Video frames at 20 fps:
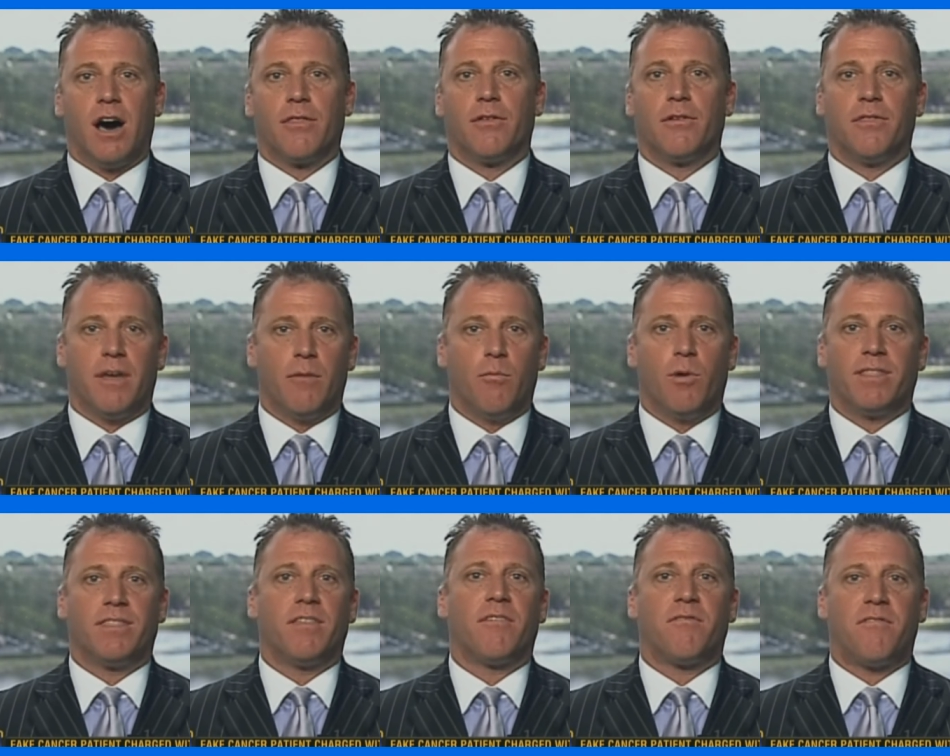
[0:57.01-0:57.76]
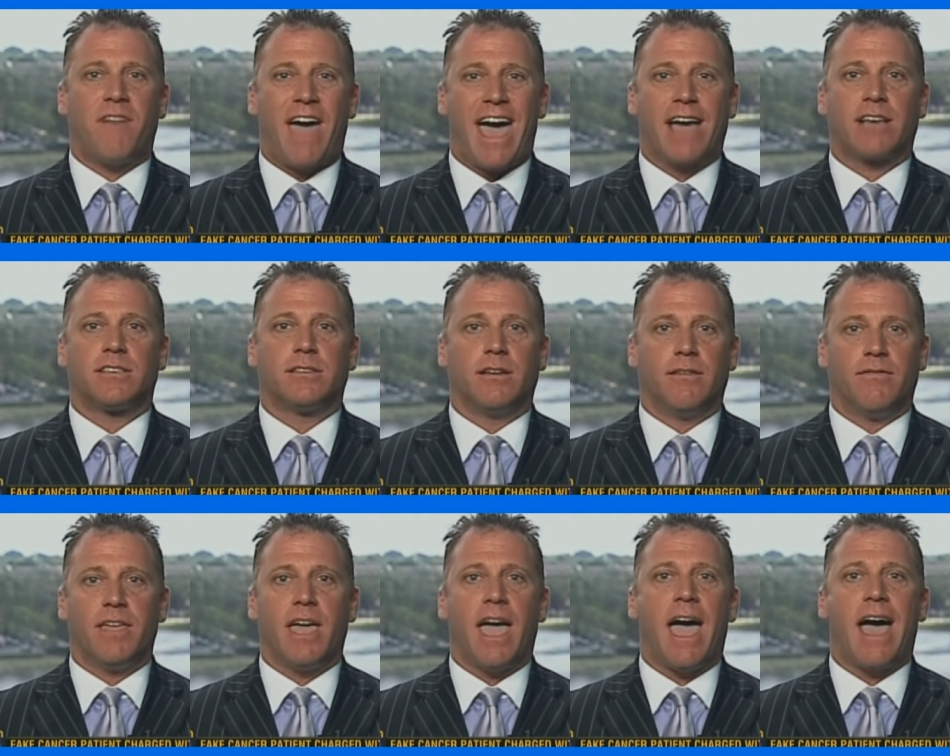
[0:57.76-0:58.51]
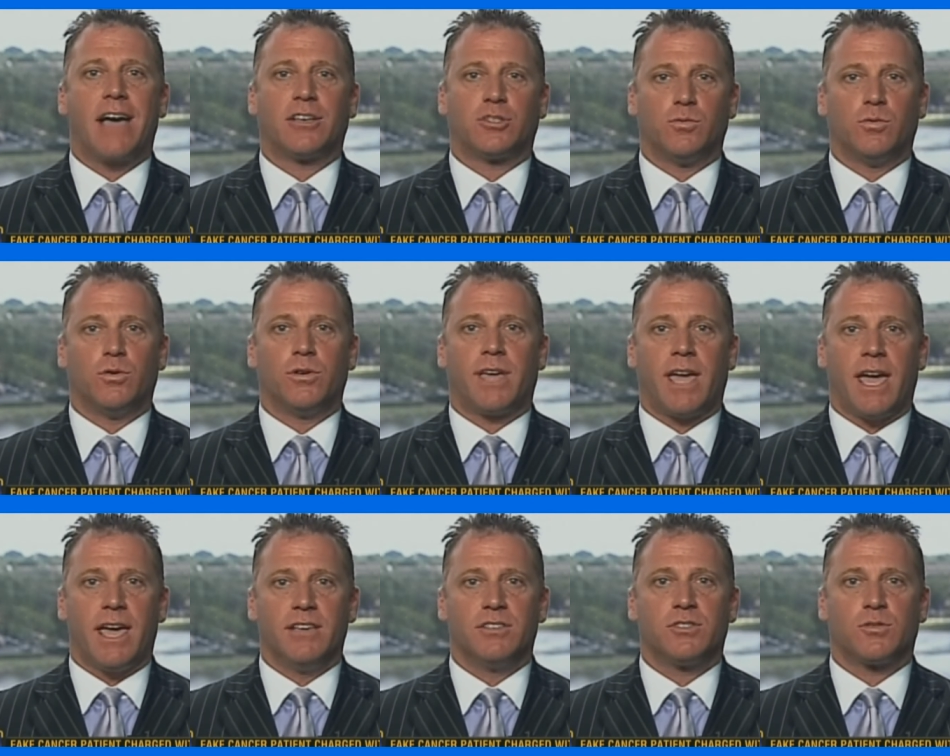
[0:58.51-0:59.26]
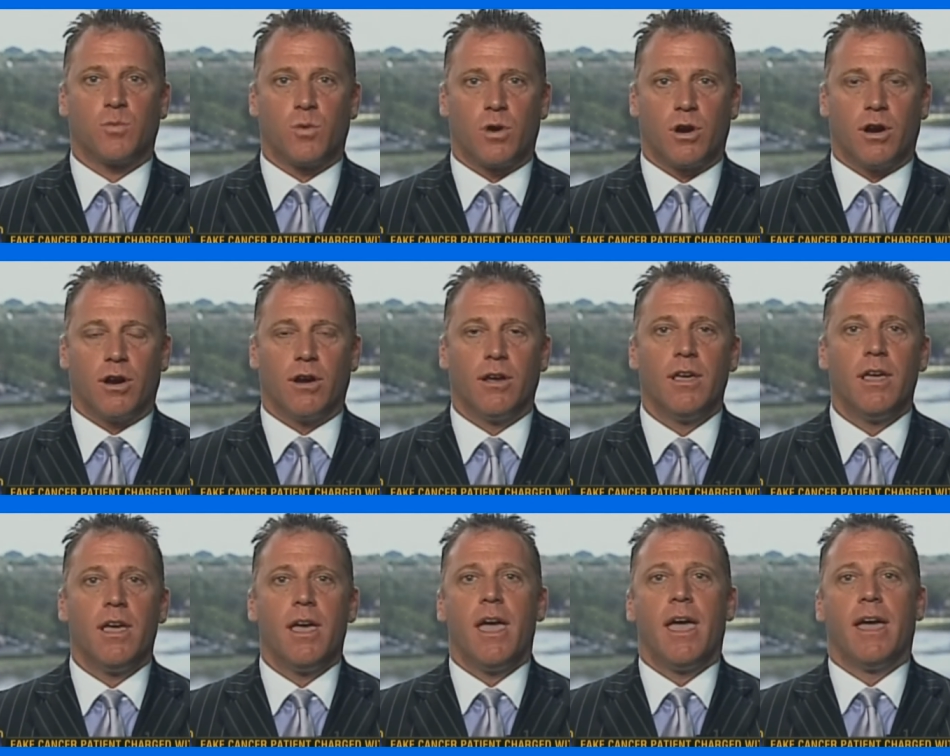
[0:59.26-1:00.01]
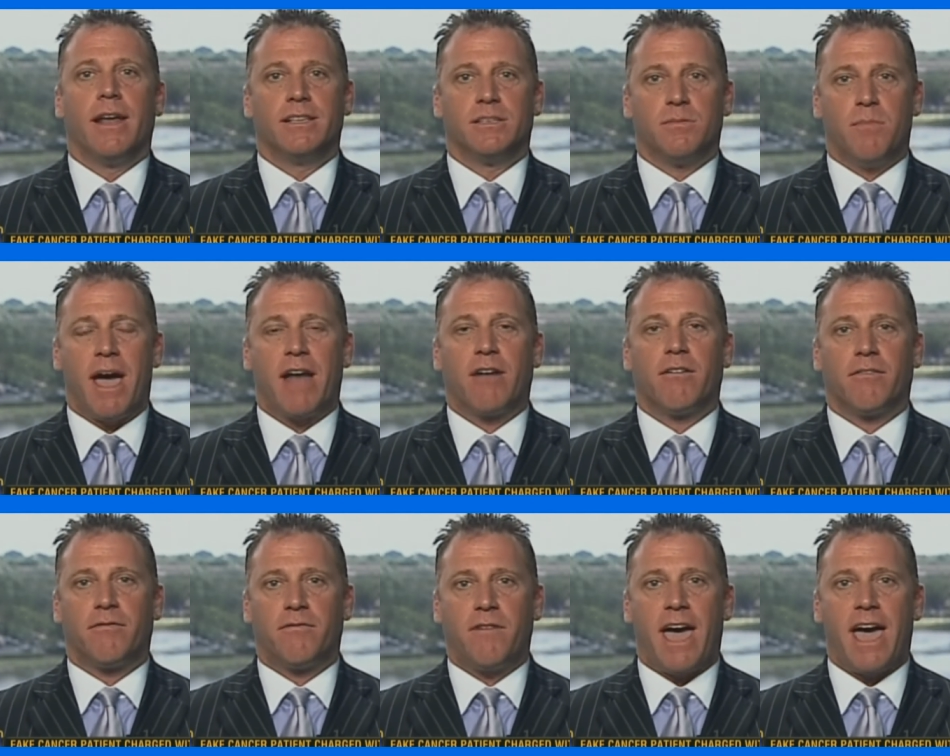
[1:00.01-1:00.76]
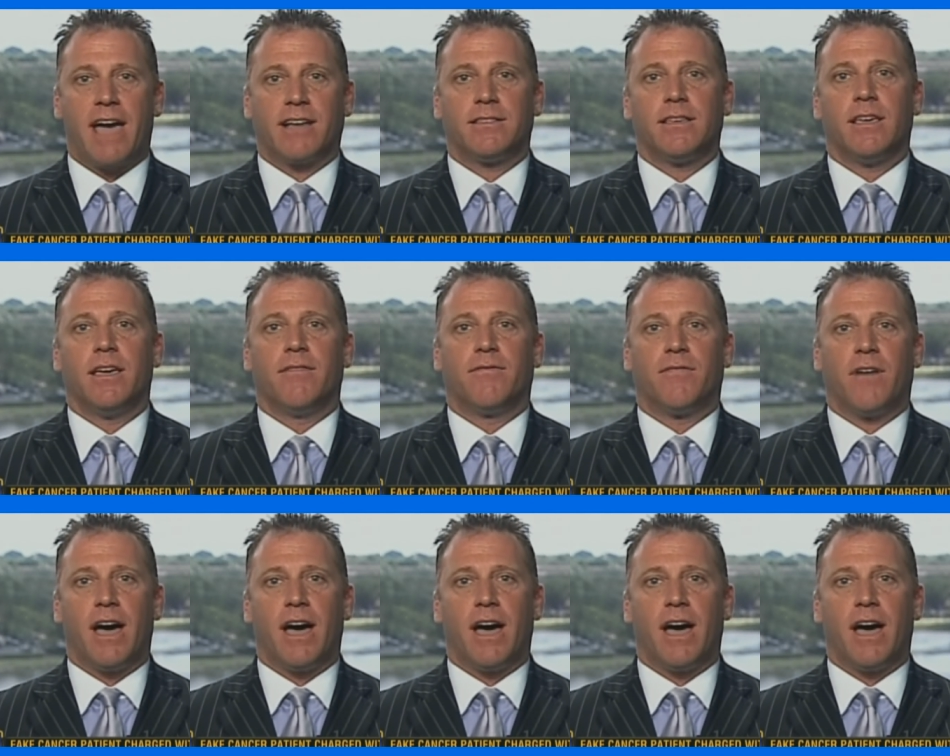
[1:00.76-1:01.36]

other than what the facts of the actual case were. And as a matter of fact, if